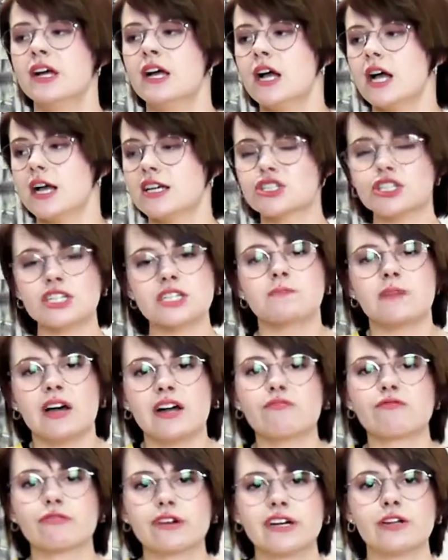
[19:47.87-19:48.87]
It's just my
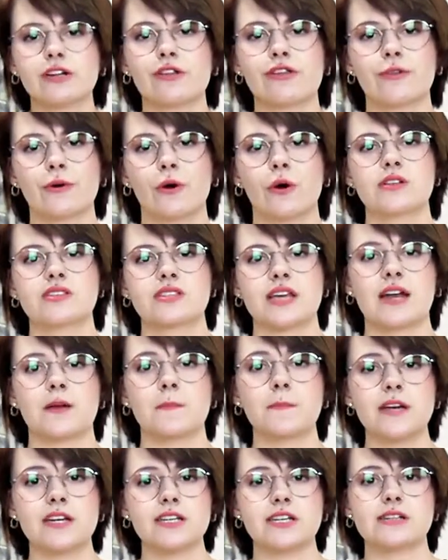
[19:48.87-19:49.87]
real thoughts and
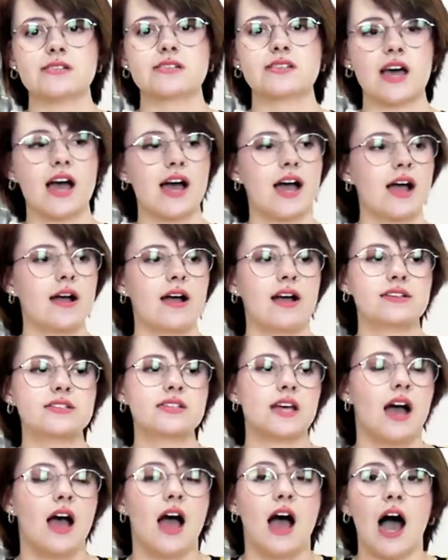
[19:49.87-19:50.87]
opinions, and
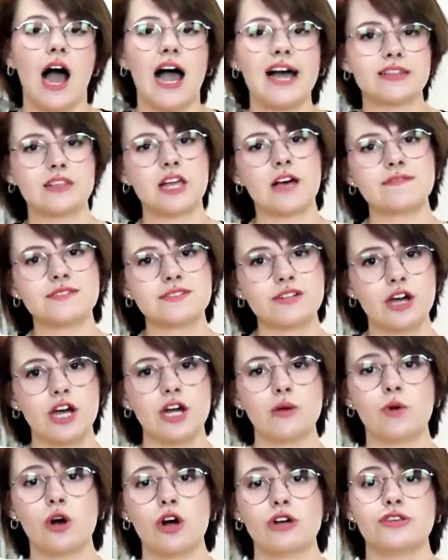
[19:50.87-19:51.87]
I'd love to know
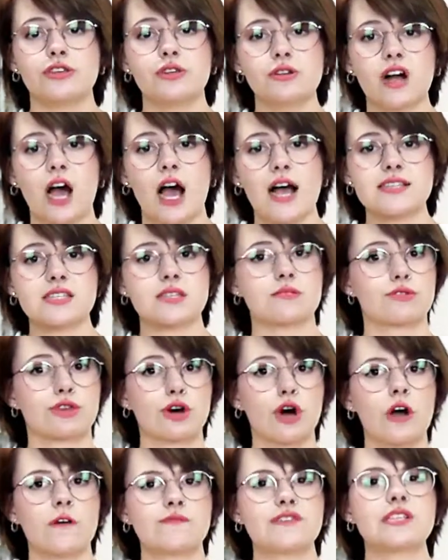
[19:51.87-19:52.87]
what you guys
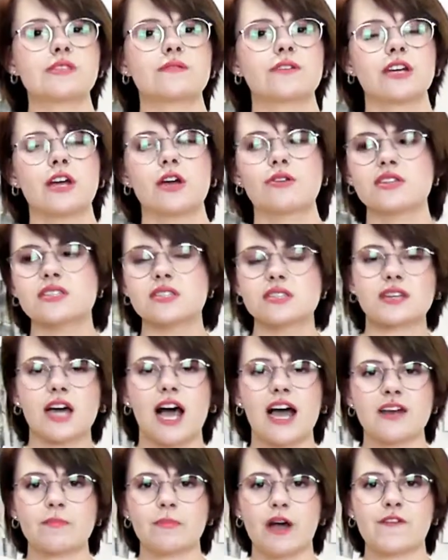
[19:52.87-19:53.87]
thought of this video. This is kind
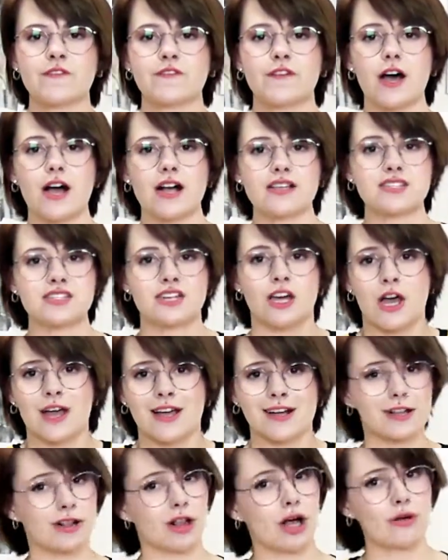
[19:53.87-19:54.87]
of my first
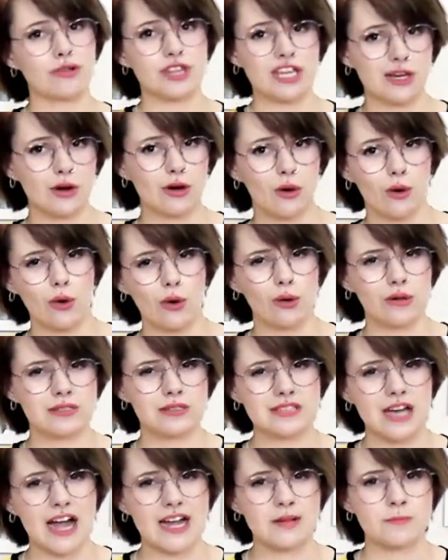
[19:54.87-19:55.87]
clothing haul
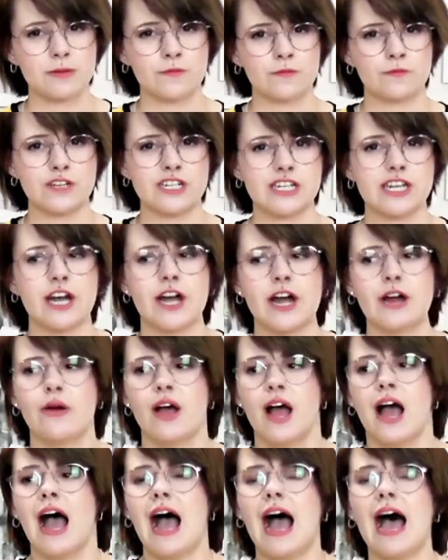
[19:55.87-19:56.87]
type video, and
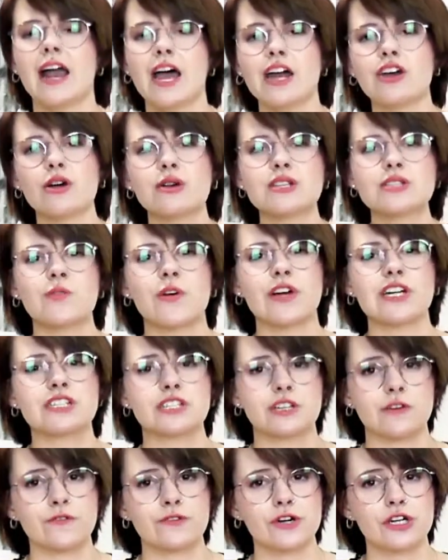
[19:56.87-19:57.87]
I know it's very
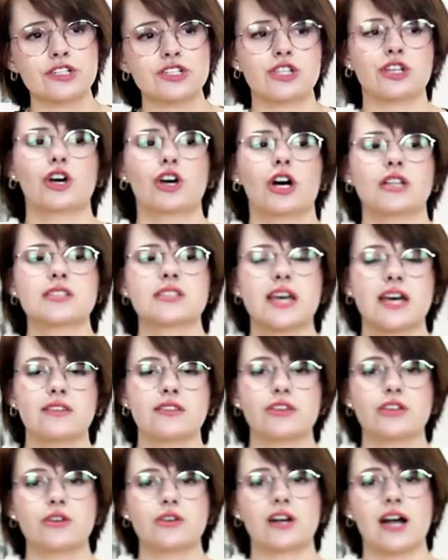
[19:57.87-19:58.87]
different to the content that
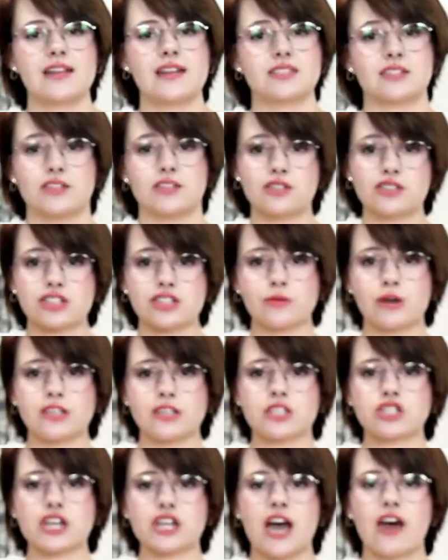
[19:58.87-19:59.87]
you guys are used to on this
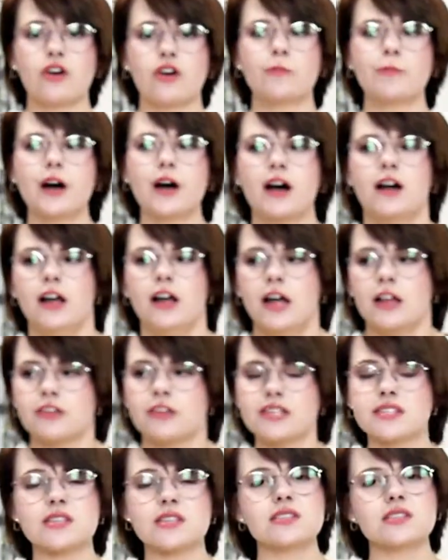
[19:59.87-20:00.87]
channel, but this
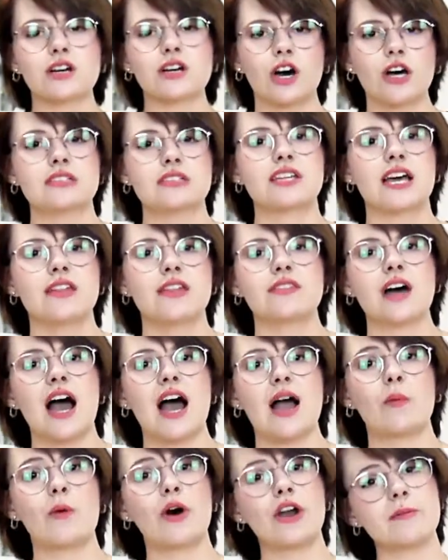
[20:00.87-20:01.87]
is the content that I
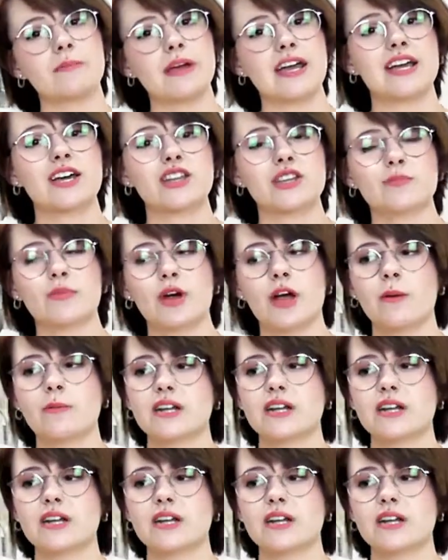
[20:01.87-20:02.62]
want to make at the moment.